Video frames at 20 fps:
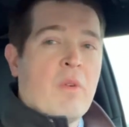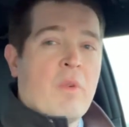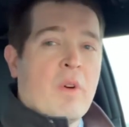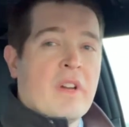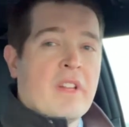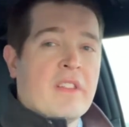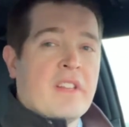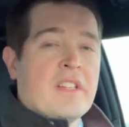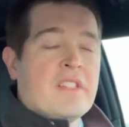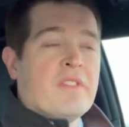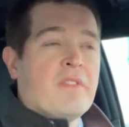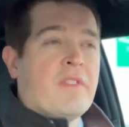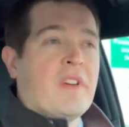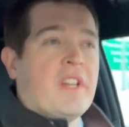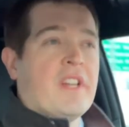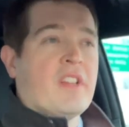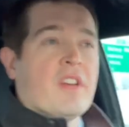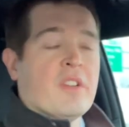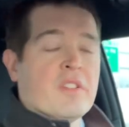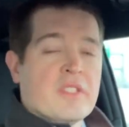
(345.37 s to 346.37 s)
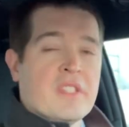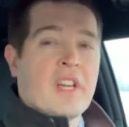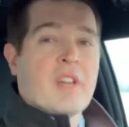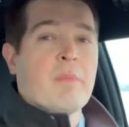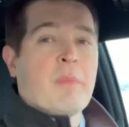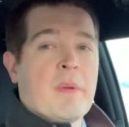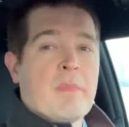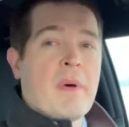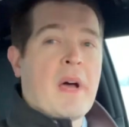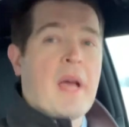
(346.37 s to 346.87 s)
one of these videos that'll
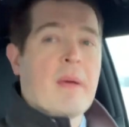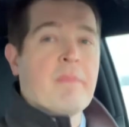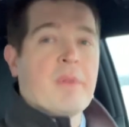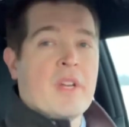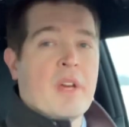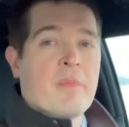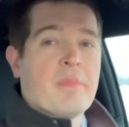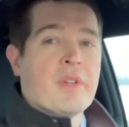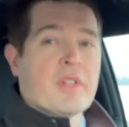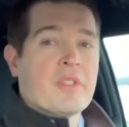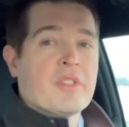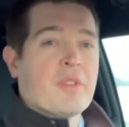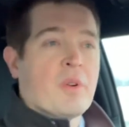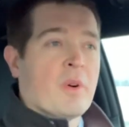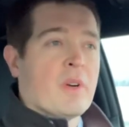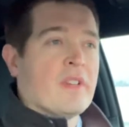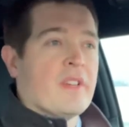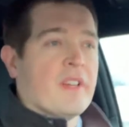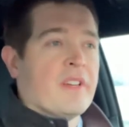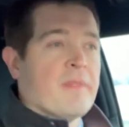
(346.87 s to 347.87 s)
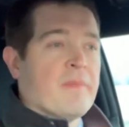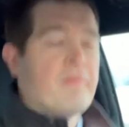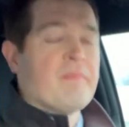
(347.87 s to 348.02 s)
be popping up here shortly.